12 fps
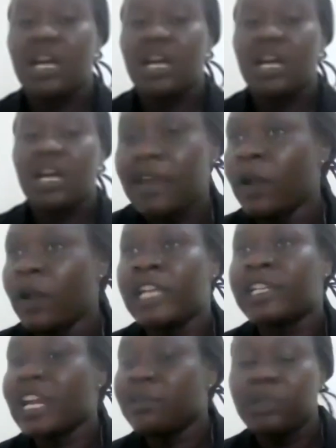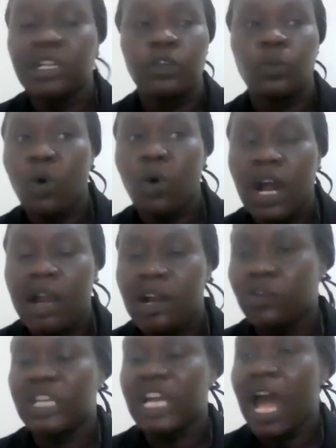a 10-minute walk
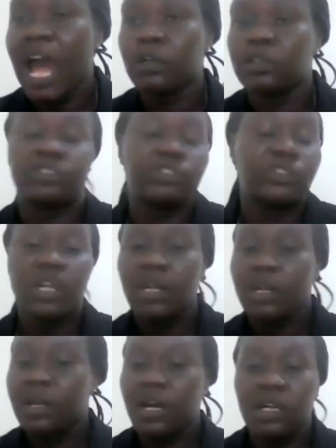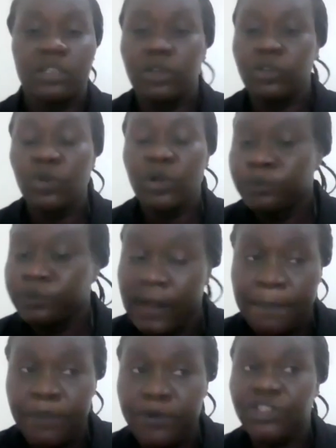around the house, do
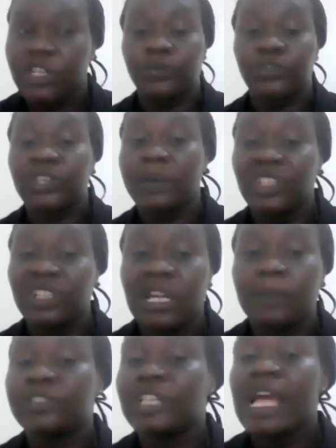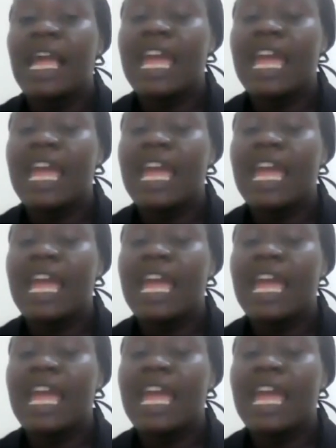some push-ups, some sit-ups,